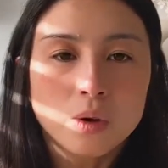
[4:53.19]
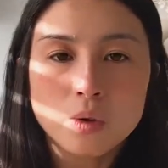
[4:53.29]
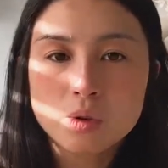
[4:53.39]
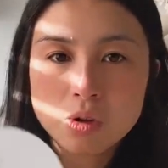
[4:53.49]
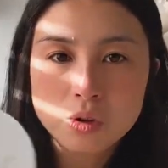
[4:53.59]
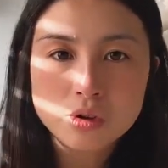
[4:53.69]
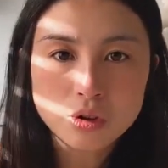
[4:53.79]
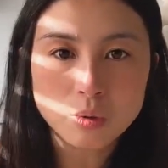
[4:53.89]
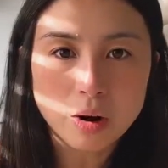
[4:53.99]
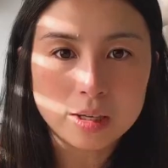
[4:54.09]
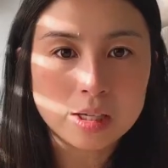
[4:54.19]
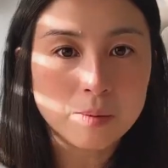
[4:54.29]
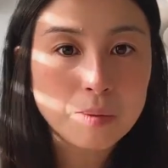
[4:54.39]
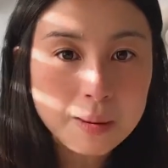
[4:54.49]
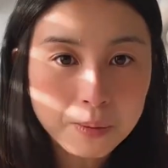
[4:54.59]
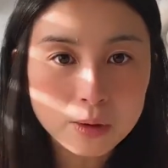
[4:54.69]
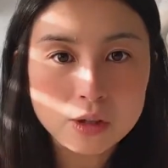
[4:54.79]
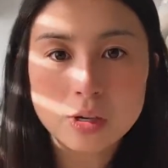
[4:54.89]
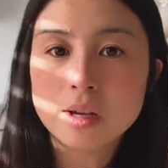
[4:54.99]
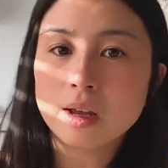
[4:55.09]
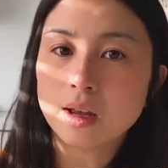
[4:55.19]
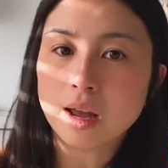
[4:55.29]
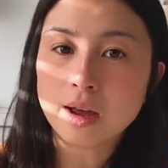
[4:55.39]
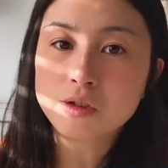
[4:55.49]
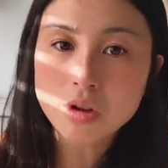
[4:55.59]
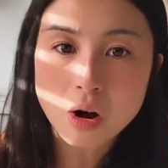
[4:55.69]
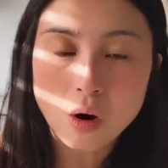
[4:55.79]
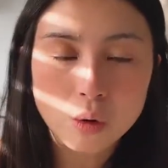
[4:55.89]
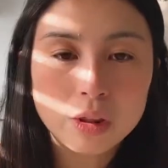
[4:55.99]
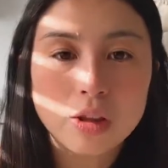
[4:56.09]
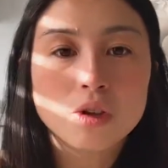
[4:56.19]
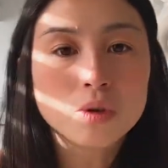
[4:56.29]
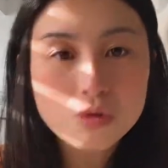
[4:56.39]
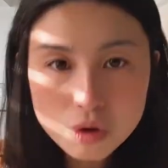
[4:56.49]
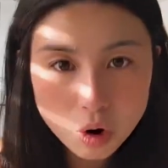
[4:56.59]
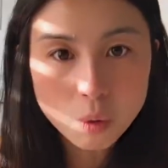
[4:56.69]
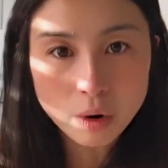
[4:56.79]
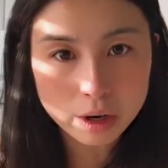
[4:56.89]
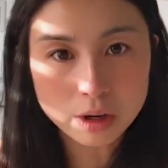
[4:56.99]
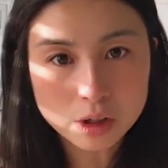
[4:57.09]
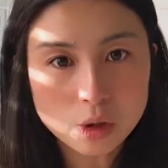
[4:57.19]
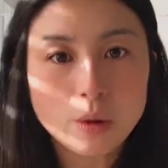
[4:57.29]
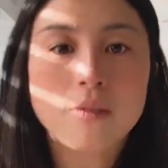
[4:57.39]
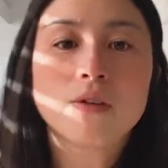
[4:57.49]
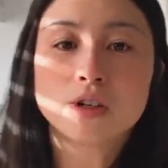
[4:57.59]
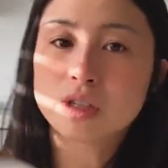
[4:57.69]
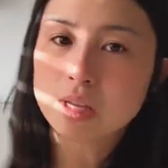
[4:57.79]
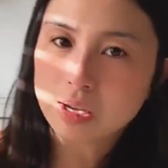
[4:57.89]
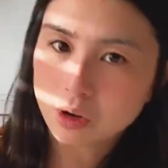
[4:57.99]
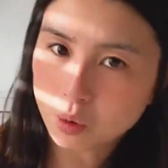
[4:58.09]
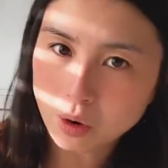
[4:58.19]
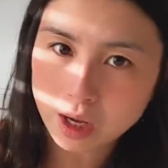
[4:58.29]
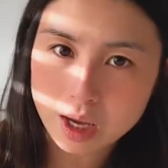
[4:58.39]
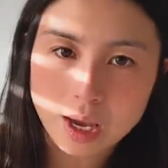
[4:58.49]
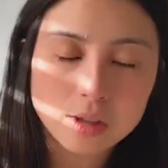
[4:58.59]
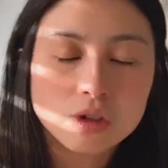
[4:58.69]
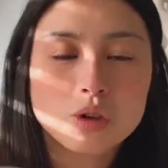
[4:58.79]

You do want people to know that you know what you're doing versus like you're winging it.